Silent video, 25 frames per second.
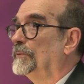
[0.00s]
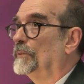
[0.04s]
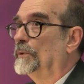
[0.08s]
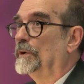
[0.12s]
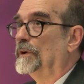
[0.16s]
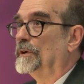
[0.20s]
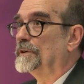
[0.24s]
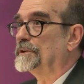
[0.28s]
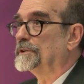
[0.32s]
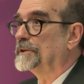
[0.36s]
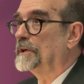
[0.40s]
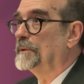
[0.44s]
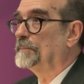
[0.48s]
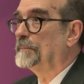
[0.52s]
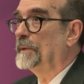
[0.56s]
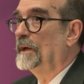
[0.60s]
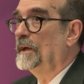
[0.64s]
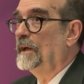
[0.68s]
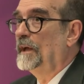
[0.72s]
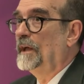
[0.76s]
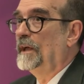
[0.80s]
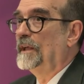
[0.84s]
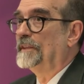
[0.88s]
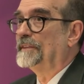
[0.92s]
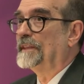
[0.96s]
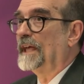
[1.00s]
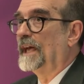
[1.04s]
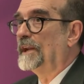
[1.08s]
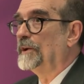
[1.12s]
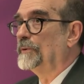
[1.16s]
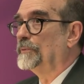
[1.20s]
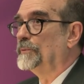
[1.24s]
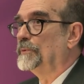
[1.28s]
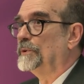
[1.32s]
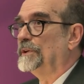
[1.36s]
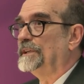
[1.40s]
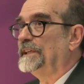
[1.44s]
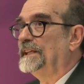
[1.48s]
worship, that
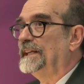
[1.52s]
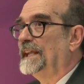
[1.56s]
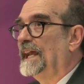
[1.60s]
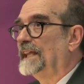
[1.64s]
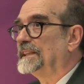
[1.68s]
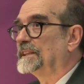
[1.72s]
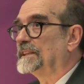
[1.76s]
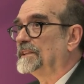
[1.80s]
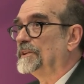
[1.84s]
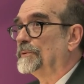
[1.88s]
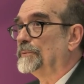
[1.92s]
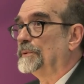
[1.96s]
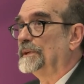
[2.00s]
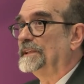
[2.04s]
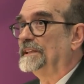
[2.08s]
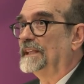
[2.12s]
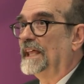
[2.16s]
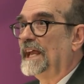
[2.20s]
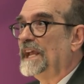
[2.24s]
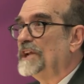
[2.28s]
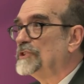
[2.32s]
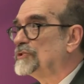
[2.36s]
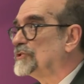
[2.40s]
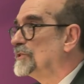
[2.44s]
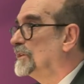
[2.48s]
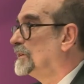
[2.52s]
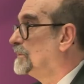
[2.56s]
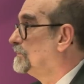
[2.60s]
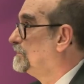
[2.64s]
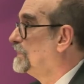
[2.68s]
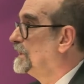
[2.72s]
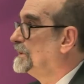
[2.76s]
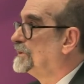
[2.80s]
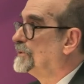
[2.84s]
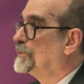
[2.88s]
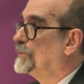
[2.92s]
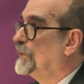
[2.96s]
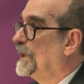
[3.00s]
it would get the relation
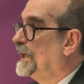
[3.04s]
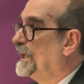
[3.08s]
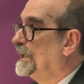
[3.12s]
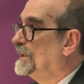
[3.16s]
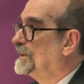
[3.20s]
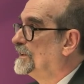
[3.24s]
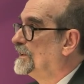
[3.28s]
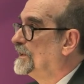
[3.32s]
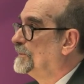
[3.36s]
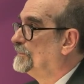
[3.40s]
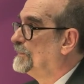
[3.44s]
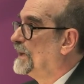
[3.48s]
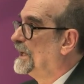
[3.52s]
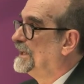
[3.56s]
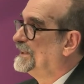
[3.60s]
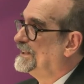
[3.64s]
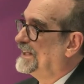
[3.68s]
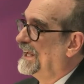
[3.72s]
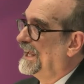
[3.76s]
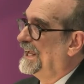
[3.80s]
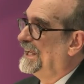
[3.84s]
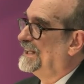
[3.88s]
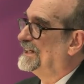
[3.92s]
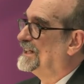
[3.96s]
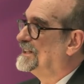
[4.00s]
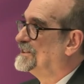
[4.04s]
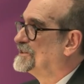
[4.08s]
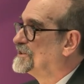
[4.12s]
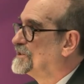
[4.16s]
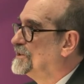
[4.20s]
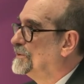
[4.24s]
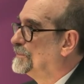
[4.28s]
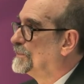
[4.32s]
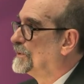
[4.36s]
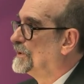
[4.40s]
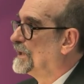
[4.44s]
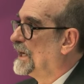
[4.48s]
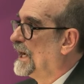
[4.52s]
between the mundane and
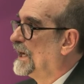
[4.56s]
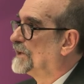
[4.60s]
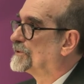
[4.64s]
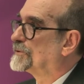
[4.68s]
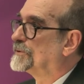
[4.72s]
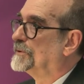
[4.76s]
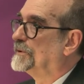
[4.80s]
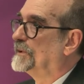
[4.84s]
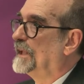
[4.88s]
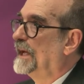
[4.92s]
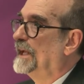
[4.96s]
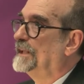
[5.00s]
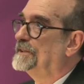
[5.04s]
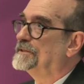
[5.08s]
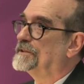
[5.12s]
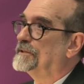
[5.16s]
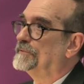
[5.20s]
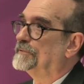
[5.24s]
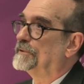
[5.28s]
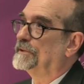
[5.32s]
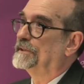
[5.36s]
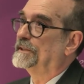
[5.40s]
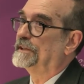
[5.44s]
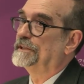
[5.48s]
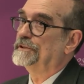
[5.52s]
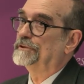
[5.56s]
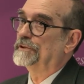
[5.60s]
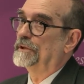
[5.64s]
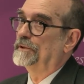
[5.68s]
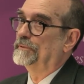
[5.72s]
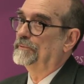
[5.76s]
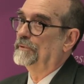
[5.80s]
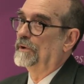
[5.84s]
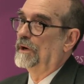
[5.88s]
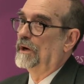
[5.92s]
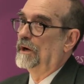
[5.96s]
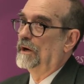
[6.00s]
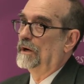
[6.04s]
supernatural ends of religion
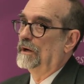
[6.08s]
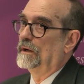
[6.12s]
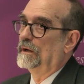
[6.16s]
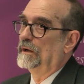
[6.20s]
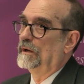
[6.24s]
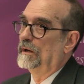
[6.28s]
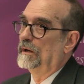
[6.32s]
wrong.